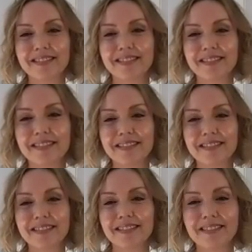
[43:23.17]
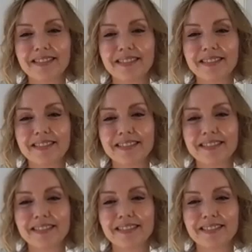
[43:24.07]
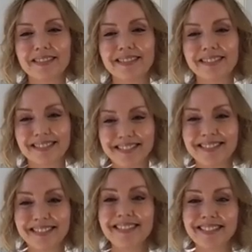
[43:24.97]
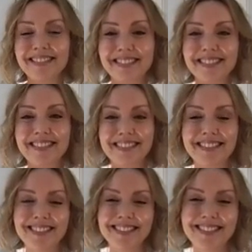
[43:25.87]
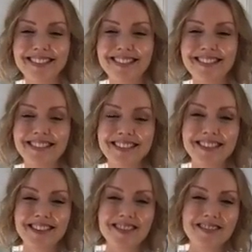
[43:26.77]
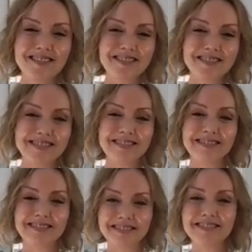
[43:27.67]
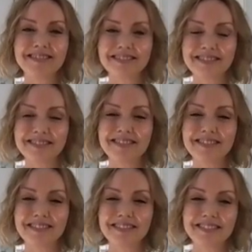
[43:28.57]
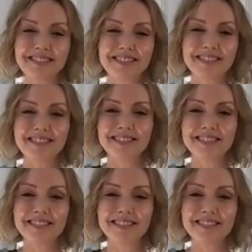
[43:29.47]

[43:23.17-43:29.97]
This person isn't speaking.